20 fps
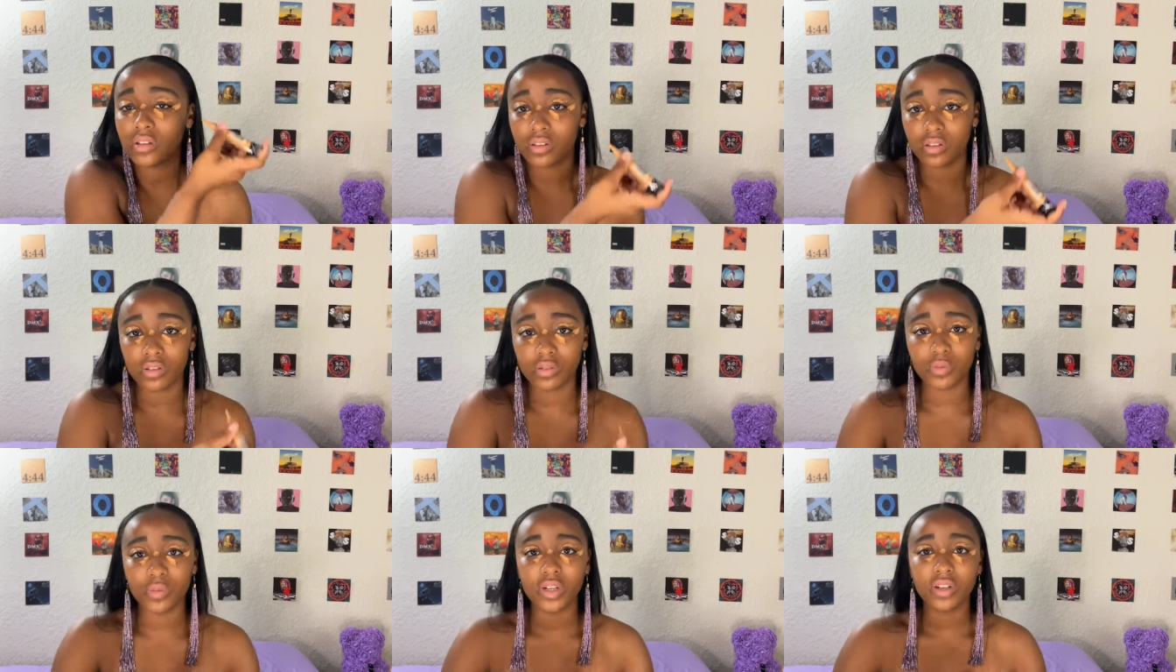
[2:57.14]

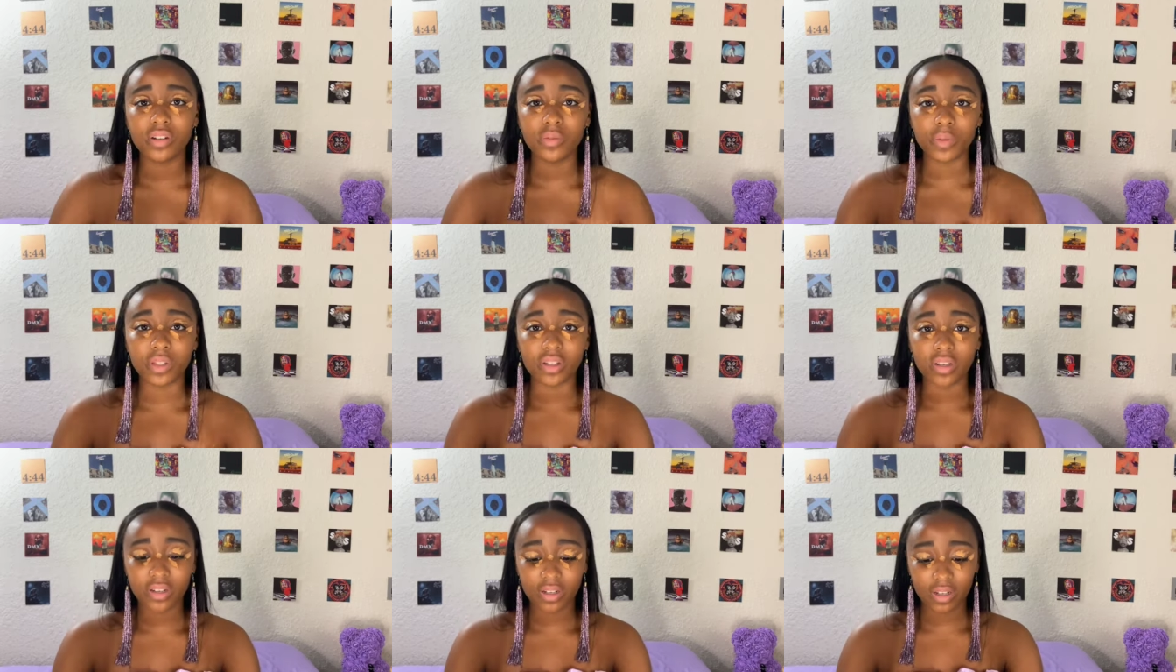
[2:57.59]
It's weird to be
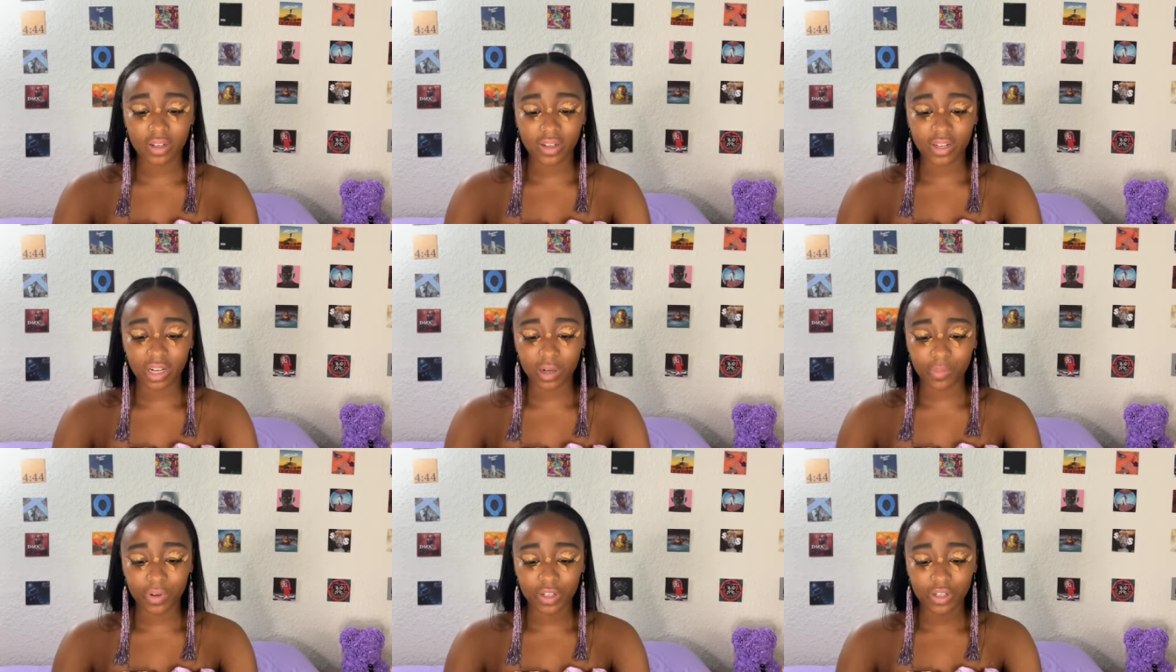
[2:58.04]
looking at a
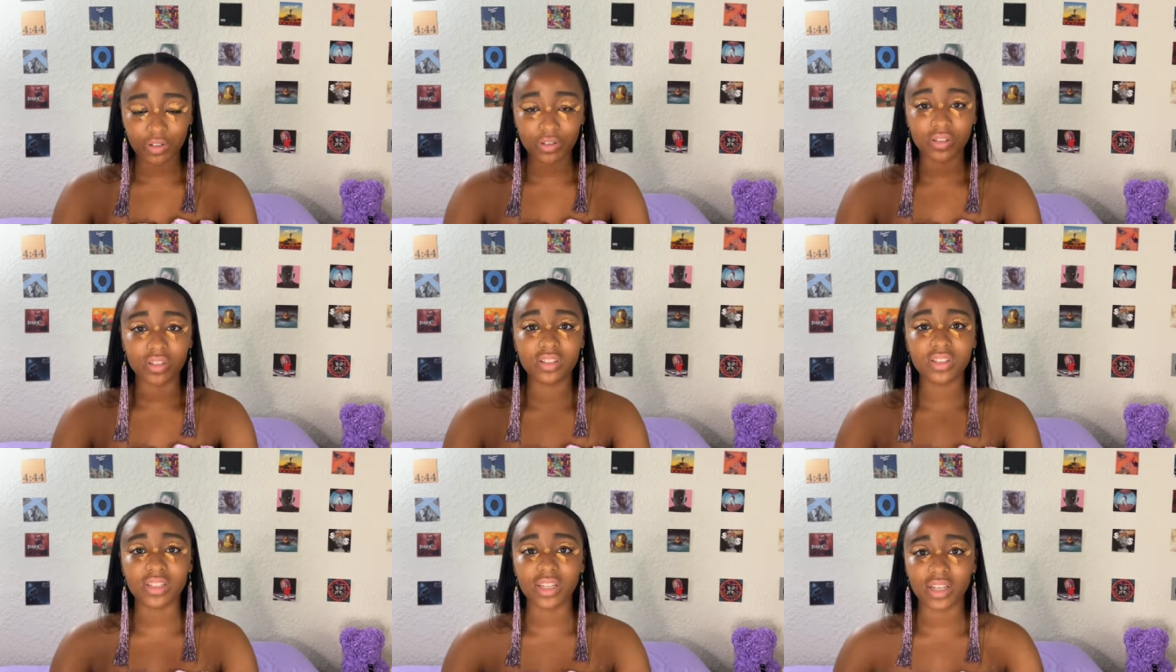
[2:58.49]
camera and doing
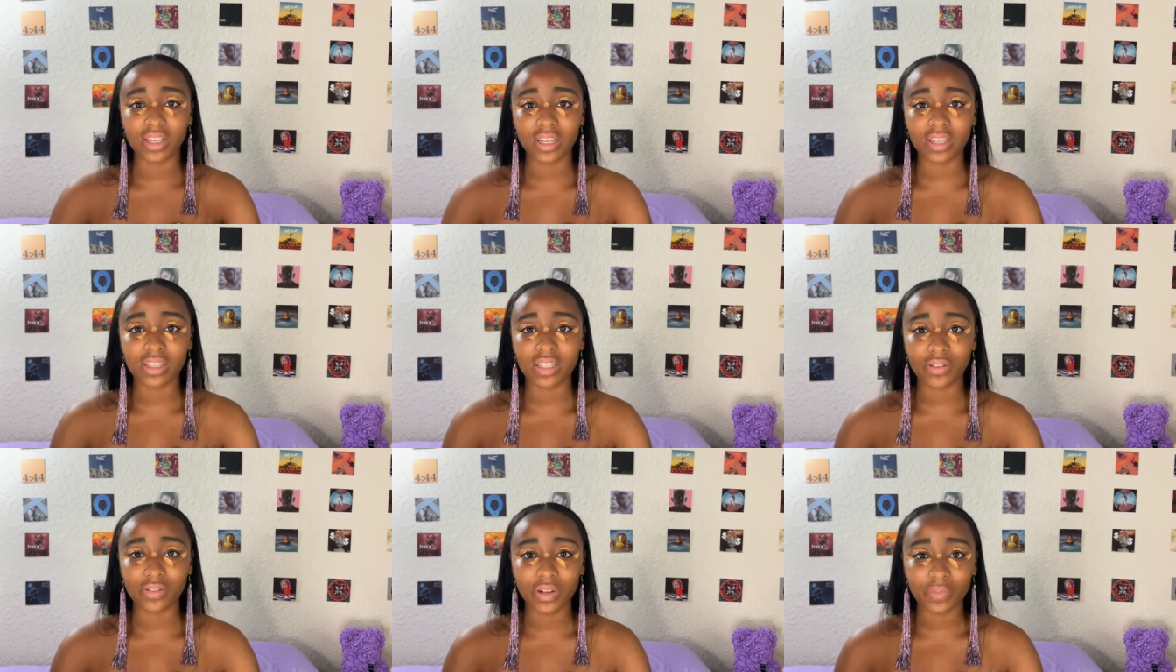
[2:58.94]
this because I can't
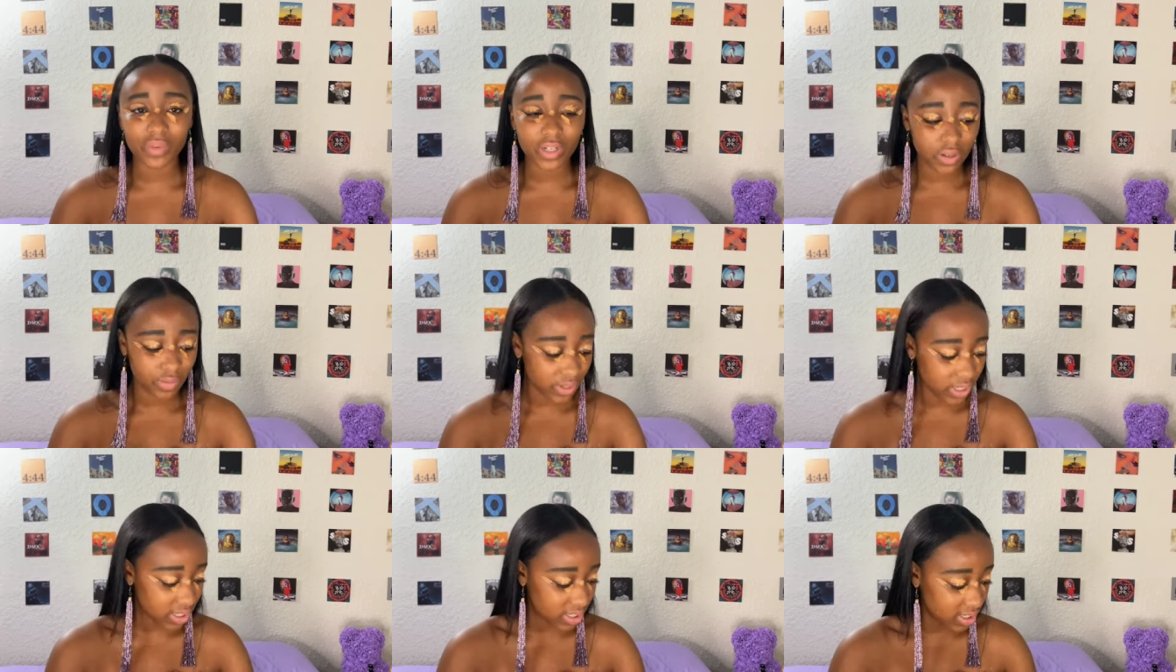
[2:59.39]
see what I'm
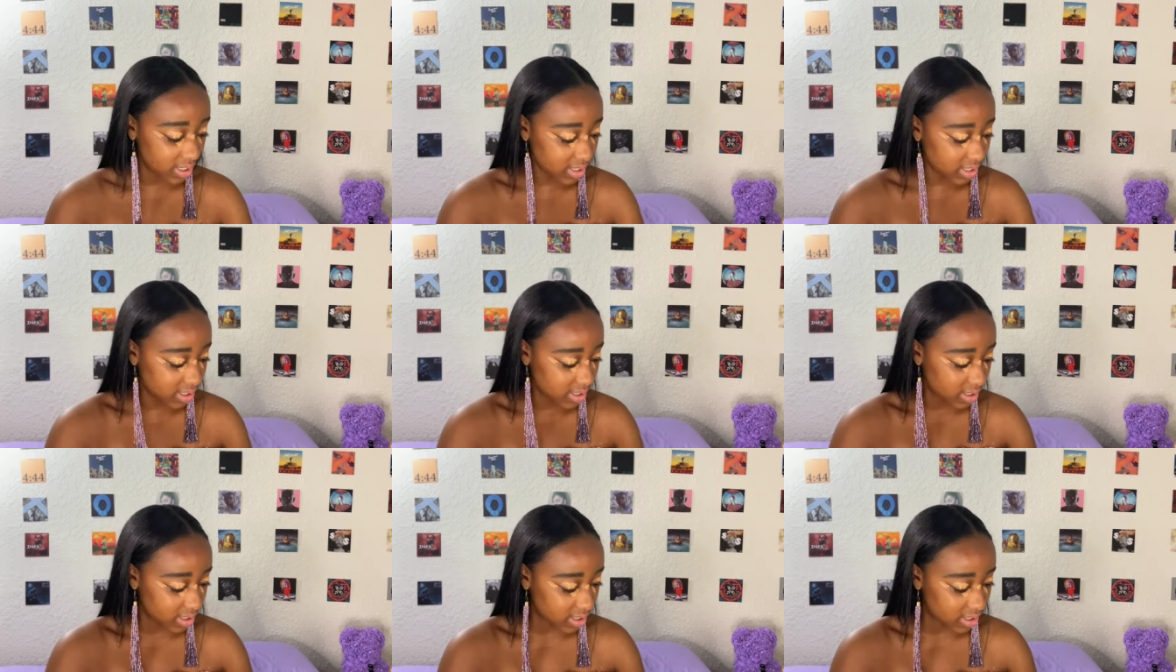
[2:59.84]

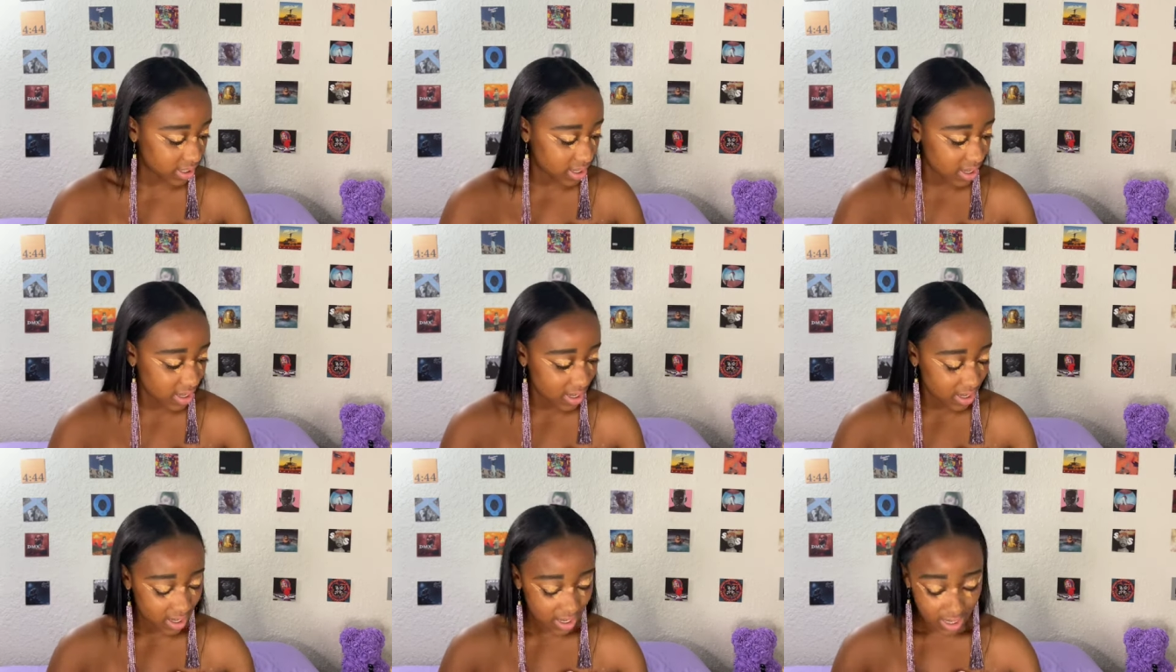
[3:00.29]
doing,
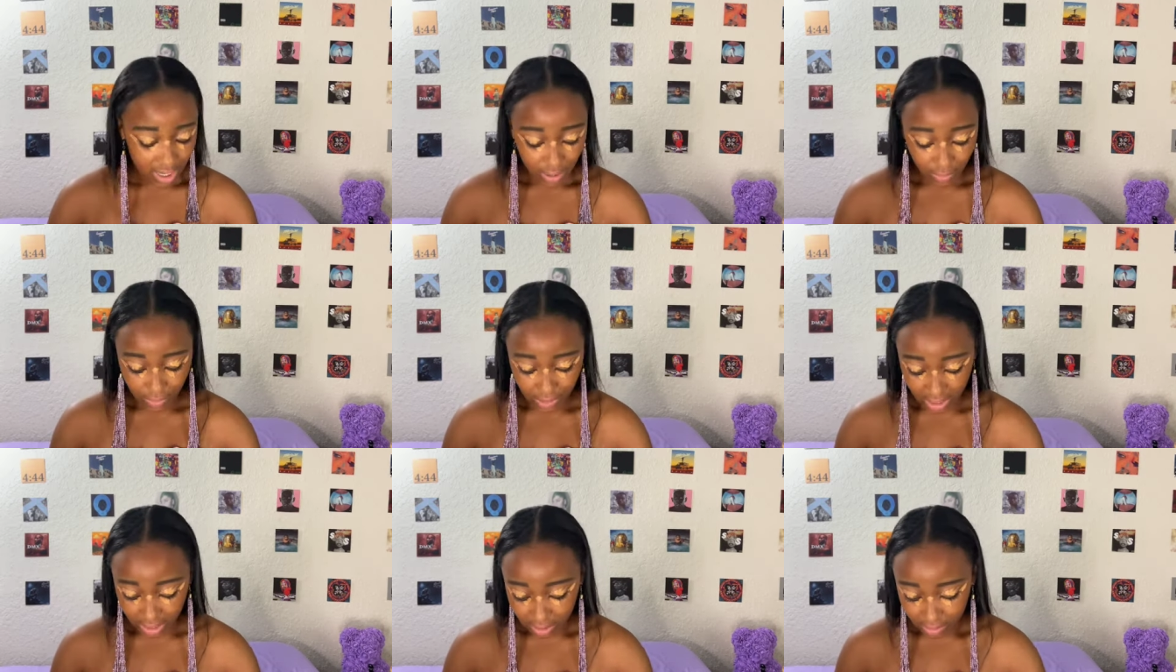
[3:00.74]

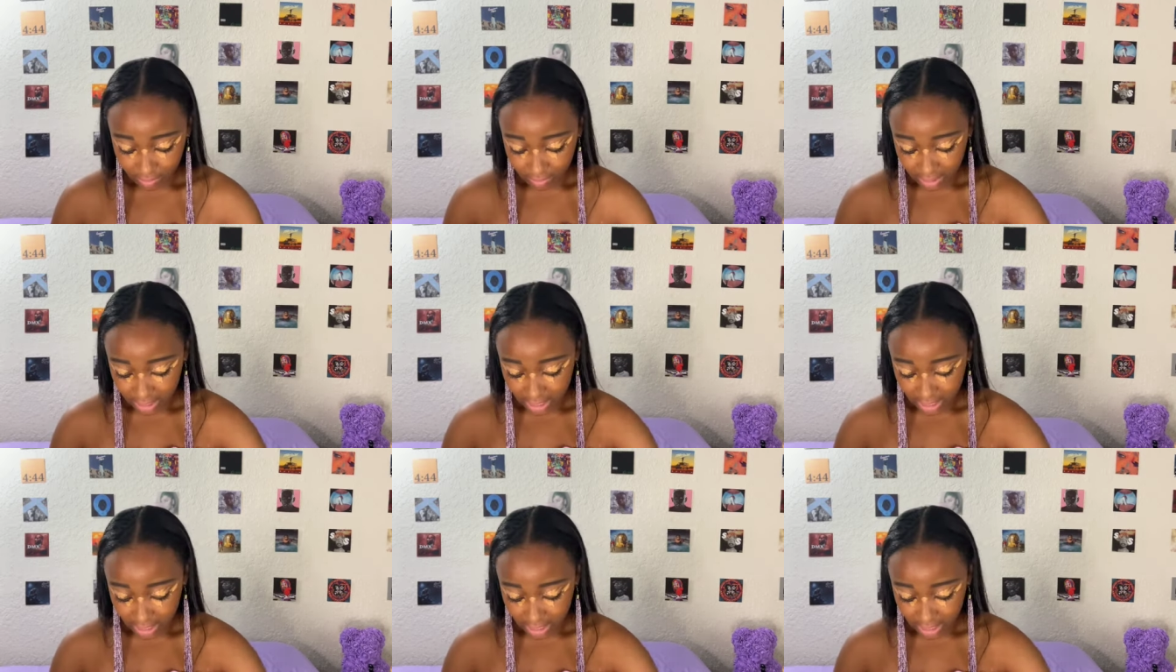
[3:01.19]
which I don't